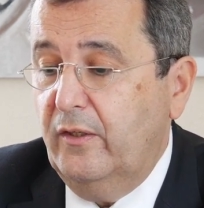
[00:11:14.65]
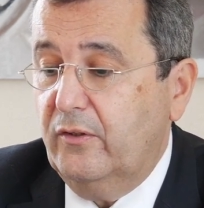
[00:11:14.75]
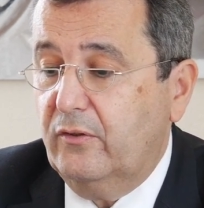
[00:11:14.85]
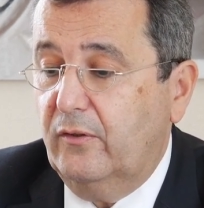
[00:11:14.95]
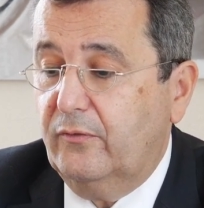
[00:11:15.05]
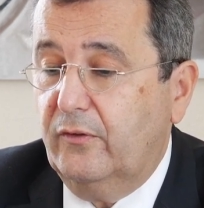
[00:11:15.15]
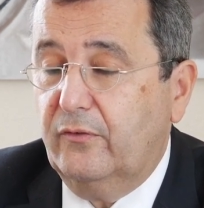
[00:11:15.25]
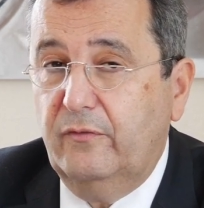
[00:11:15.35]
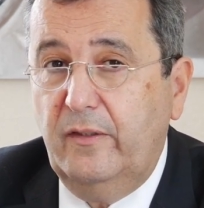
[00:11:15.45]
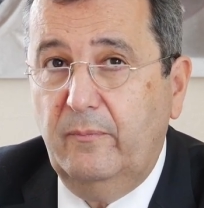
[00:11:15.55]
So after
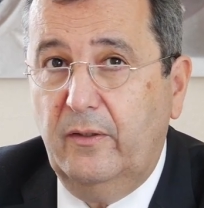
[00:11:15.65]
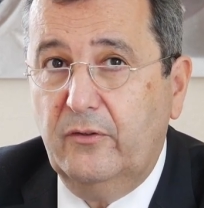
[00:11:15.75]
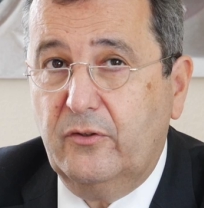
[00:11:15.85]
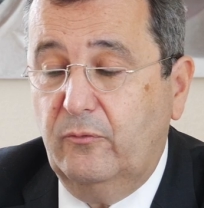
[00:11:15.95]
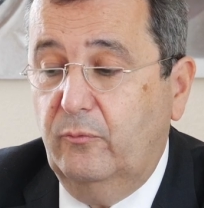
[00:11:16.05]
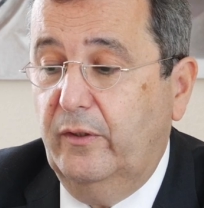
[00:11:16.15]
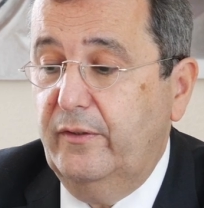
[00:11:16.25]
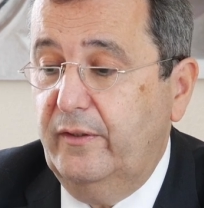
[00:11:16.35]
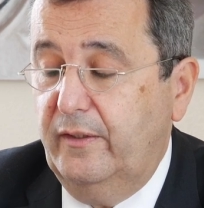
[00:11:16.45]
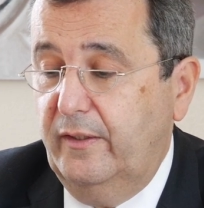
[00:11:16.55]
three months and
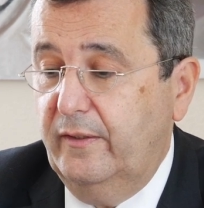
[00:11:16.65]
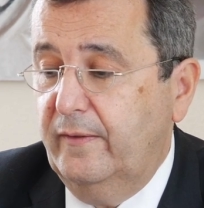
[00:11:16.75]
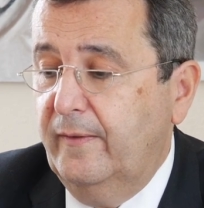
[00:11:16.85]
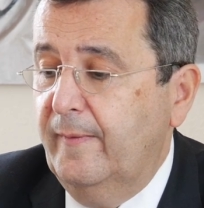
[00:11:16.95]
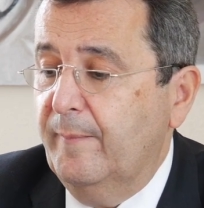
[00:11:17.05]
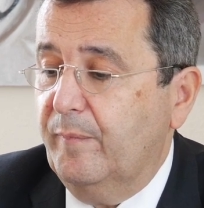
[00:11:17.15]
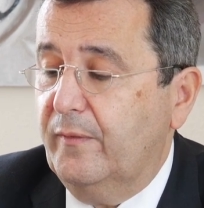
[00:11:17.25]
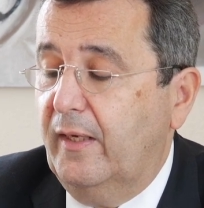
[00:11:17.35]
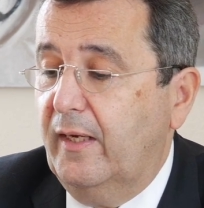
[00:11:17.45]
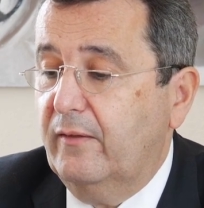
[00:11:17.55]
one year,
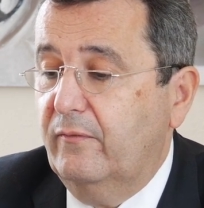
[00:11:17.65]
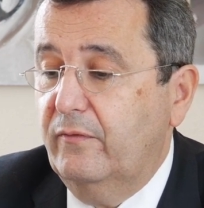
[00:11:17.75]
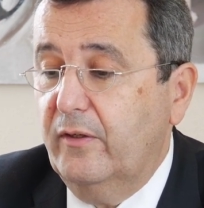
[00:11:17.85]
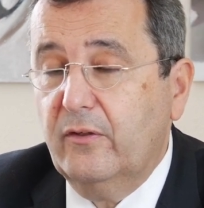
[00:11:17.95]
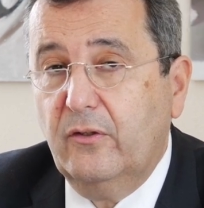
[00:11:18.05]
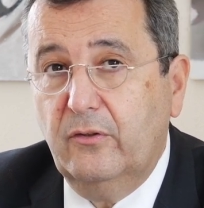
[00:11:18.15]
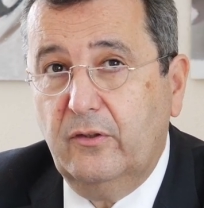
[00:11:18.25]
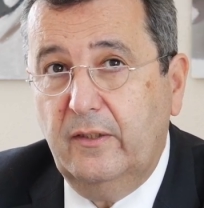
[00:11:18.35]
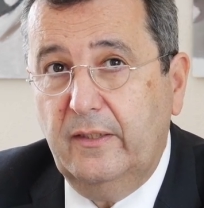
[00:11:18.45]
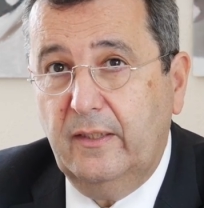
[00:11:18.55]
they had very
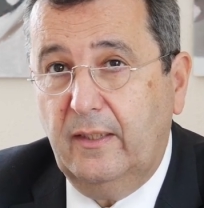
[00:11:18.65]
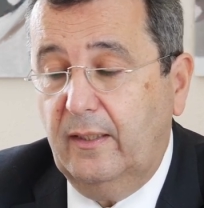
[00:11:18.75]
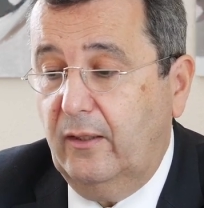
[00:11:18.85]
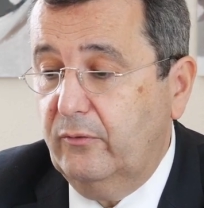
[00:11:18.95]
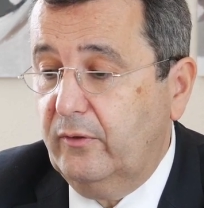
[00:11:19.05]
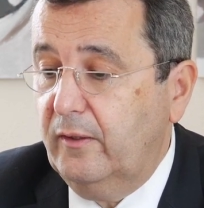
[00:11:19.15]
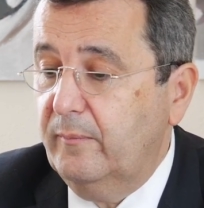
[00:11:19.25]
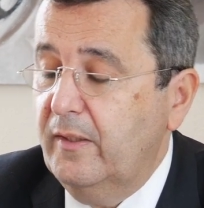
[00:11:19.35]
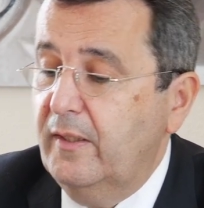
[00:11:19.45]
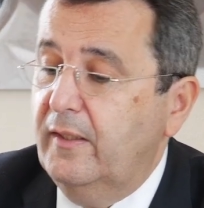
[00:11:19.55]
good clinical outcome